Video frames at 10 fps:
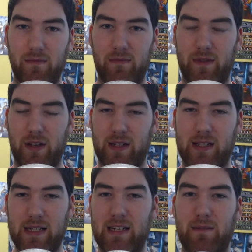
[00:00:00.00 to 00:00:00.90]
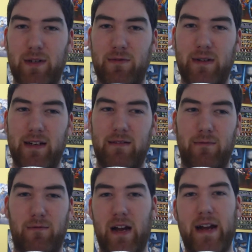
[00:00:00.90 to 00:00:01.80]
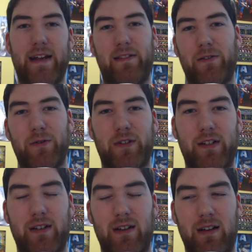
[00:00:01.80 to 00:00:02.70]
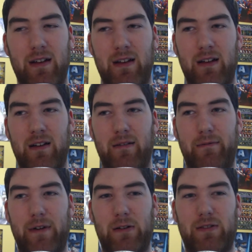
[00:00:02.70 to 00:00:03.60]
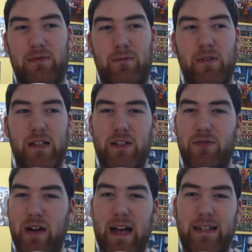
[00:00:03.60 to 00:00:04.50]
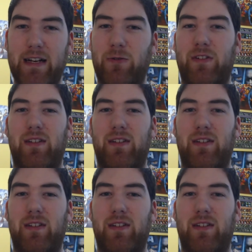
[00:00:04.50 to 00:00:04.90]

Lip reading: scene between Rey and Luke felt really dragged out.